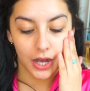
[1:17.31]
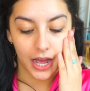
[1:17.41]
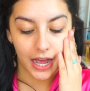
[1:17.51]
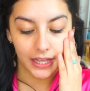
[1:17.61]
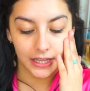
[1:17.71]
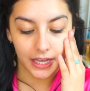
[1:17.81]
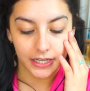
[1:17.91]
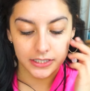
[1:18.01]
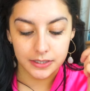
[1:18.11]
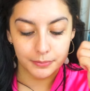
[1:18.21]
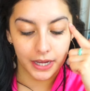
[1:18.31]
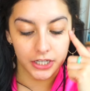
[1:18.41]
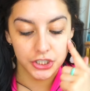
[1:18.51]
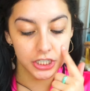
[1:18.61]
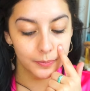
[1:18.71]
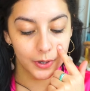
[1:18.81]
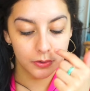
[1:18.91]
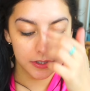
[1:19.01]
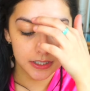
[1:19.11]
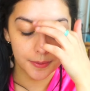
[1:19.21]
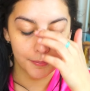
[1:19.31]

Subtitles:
highlight my cheekbones,